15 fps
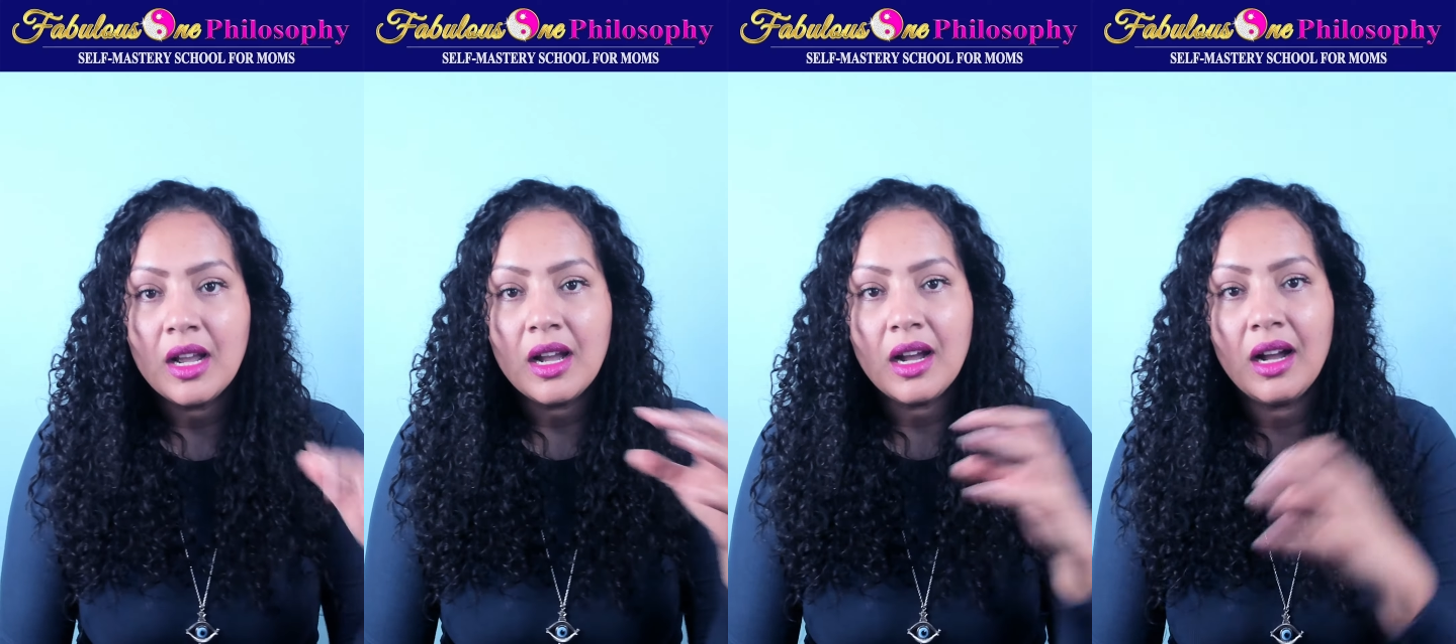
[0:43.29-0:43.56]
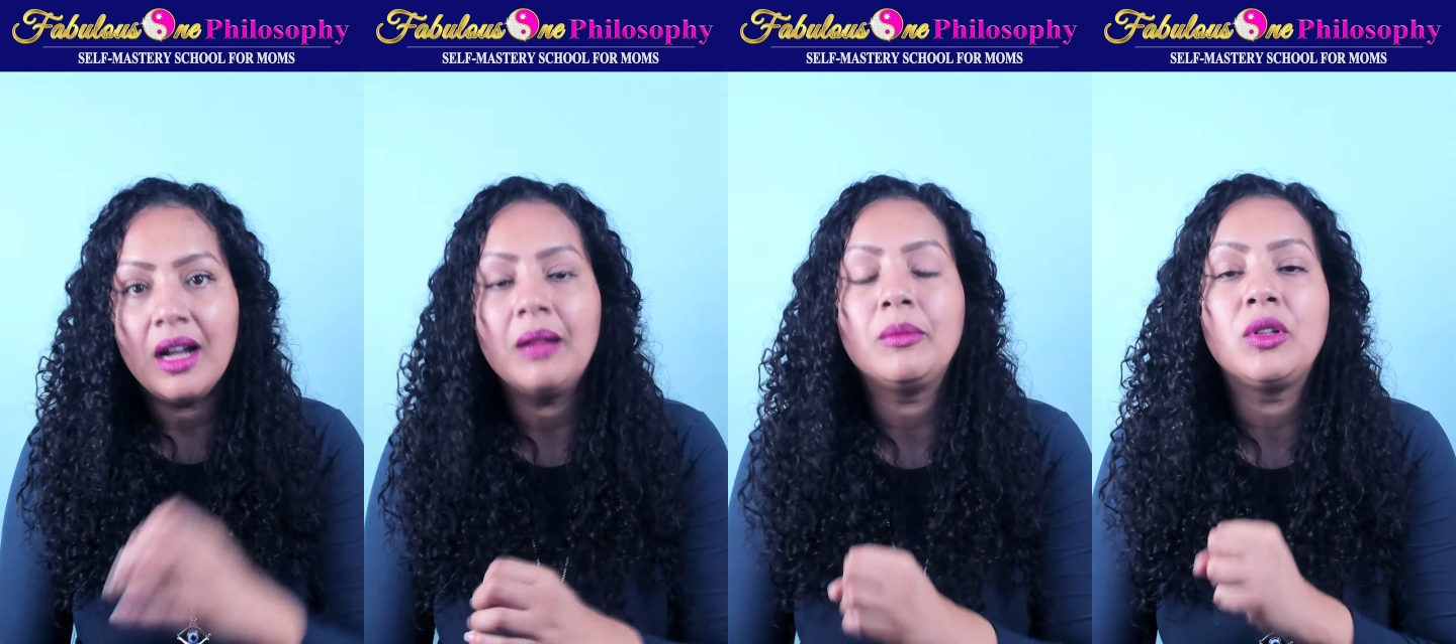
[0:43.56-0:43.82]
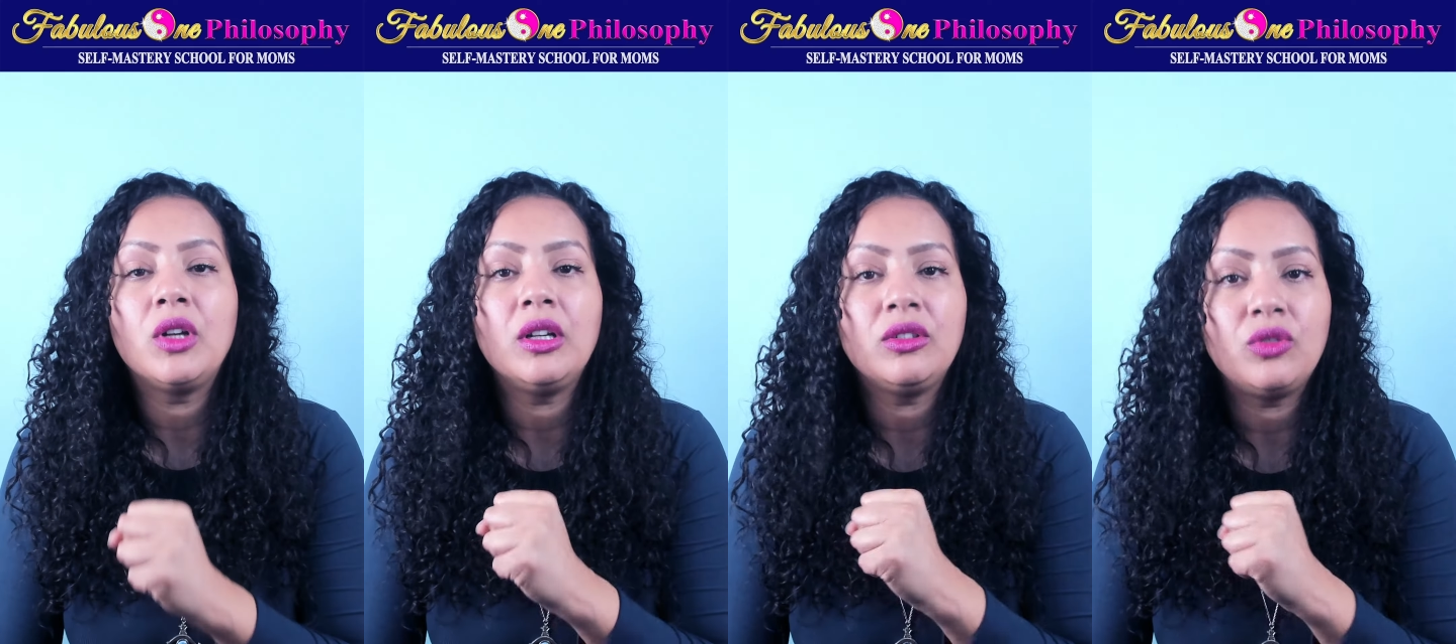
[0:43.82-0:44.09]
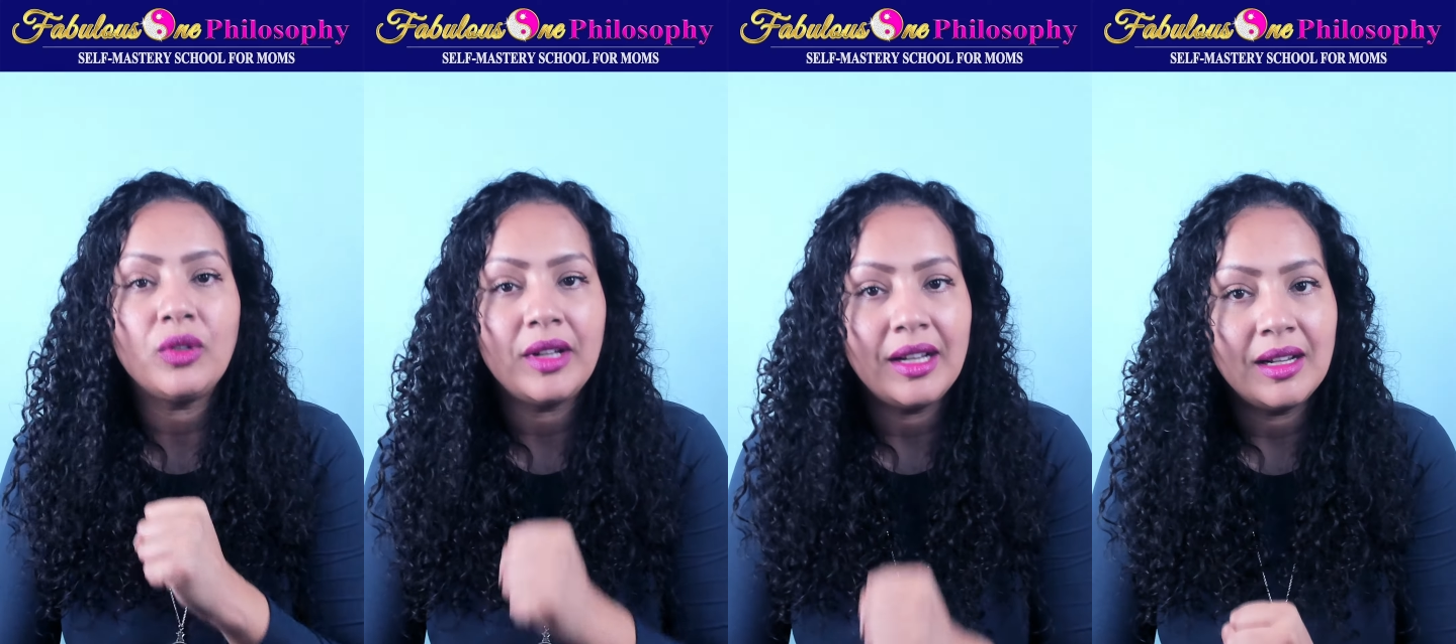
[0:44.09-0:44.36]
I'm going to
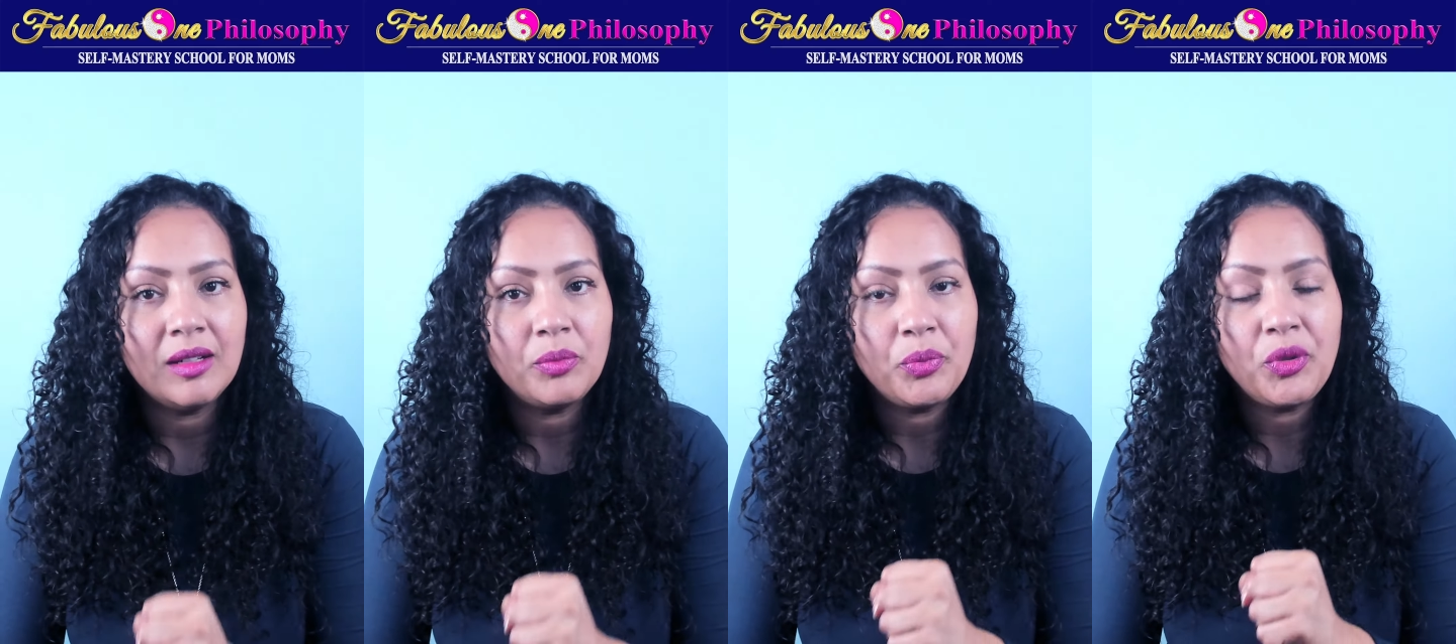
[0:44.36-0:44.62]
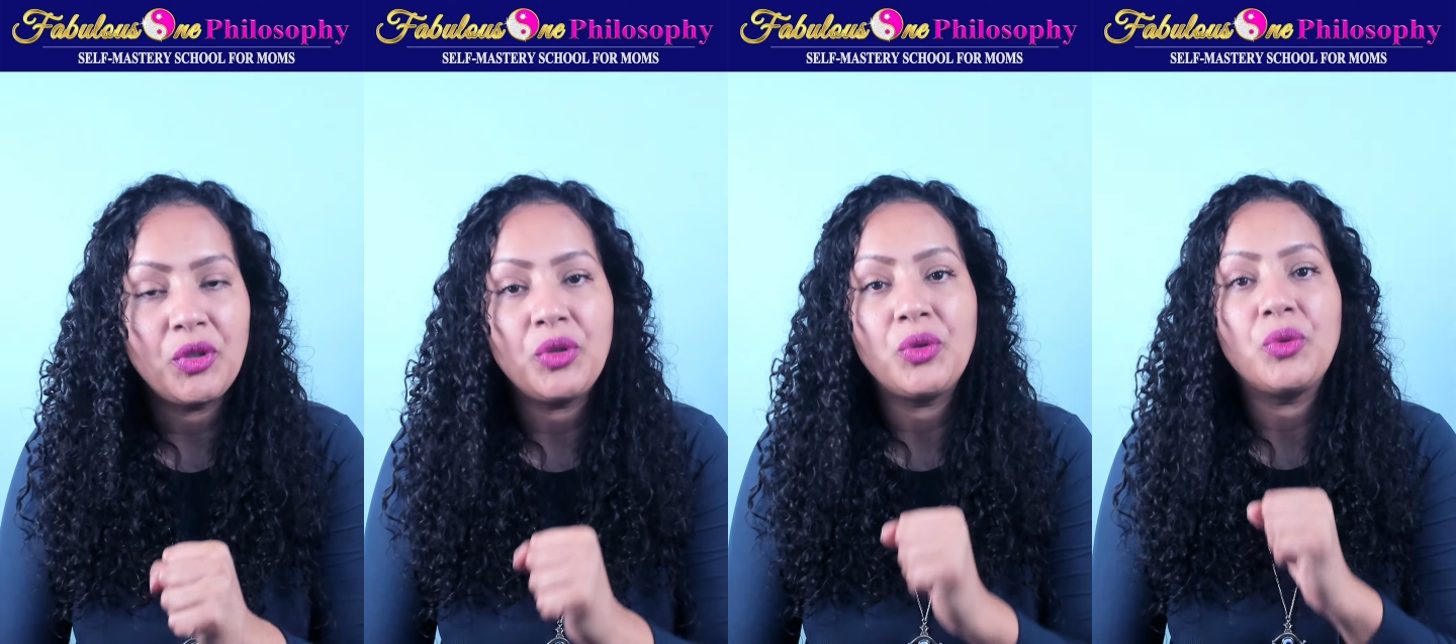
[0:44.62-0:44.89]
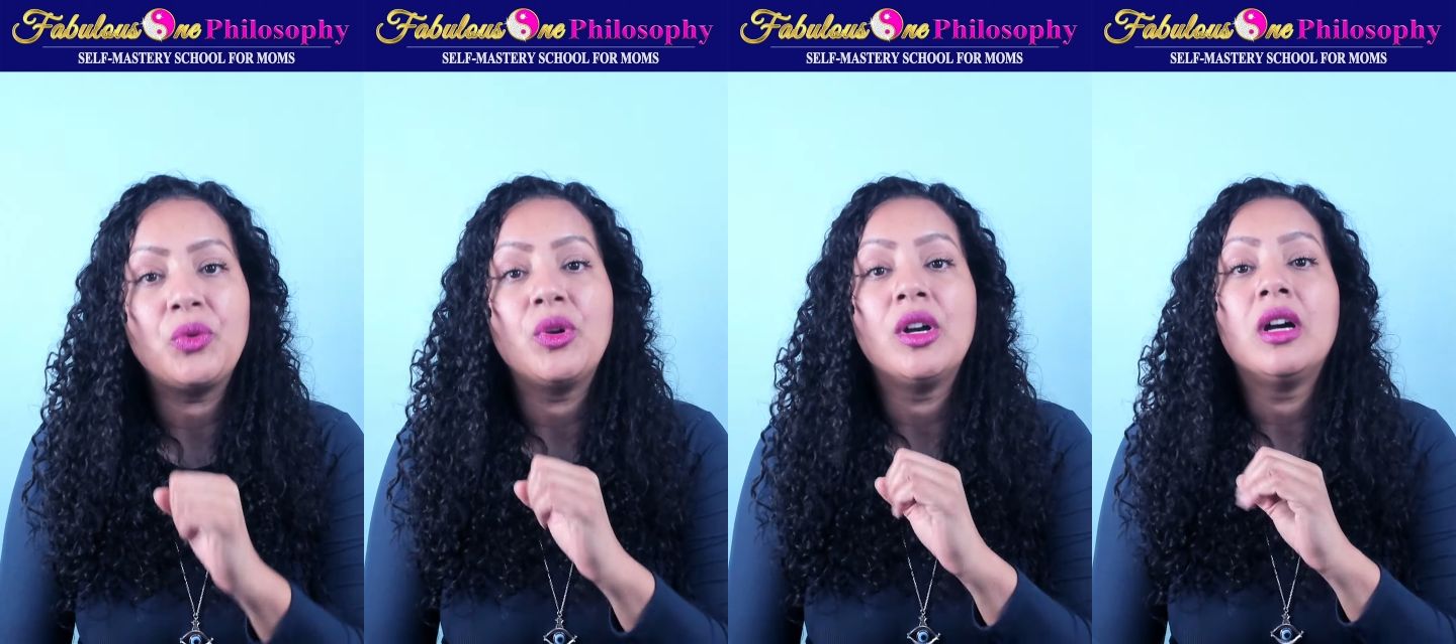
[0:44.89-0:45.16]
help you